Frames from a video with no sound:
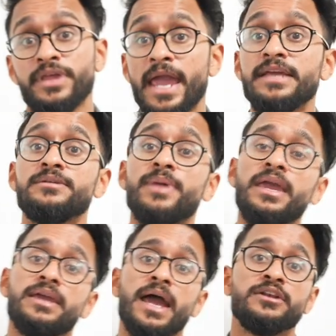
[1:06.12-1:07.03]
the A-Team
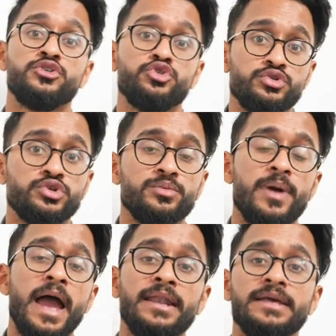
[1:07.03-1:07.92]
ACAD
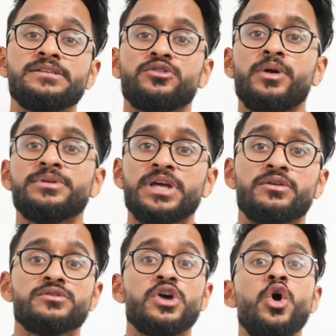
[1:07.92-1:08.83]
YouTube and Instagram
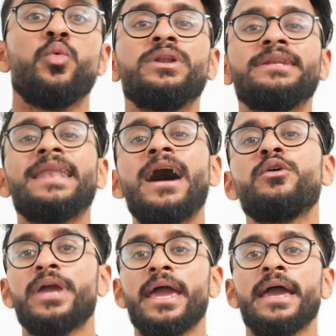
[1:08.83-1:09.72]
channels will now
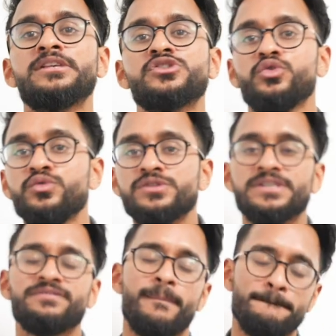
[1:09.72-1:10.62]
get
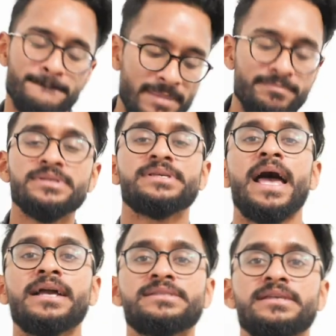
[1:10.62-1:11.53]
exclusive members
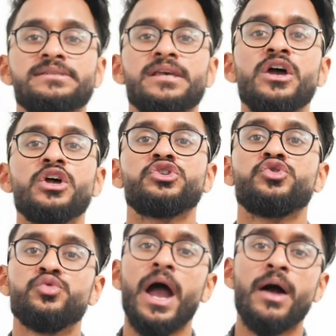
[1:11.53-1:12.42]
access
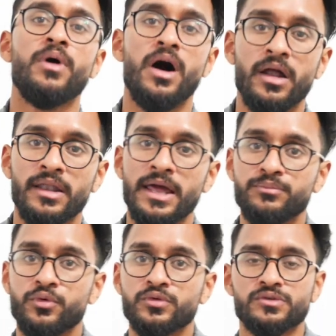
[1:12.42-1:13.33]
to our online
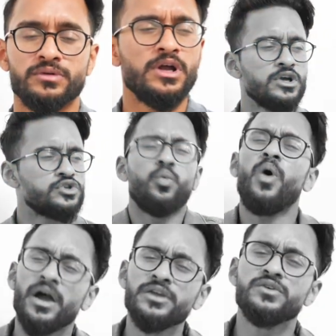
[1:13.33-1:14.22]
portal? So
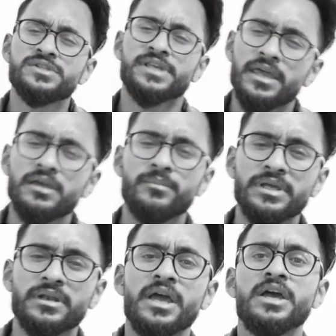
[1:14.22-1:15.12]
what are you saying to
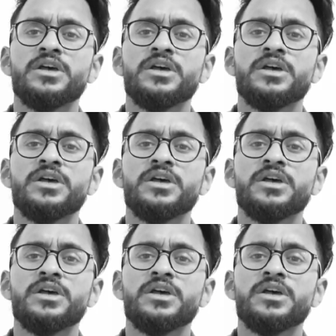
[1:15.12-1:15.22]
me?